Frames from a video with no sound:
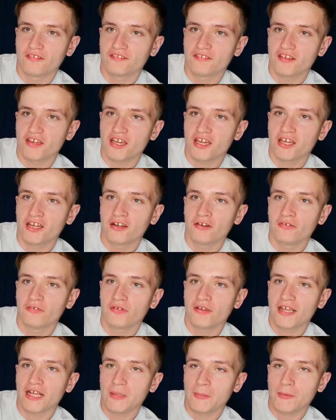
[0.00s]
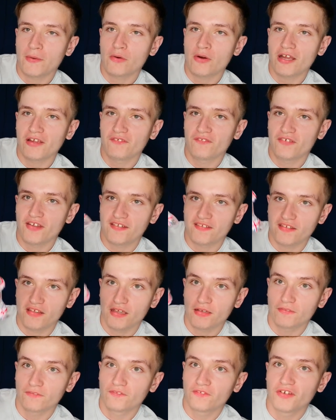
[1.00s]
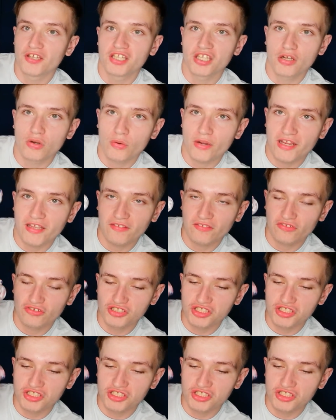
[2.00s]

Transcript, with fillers: so it can be quite fitting for the Queen's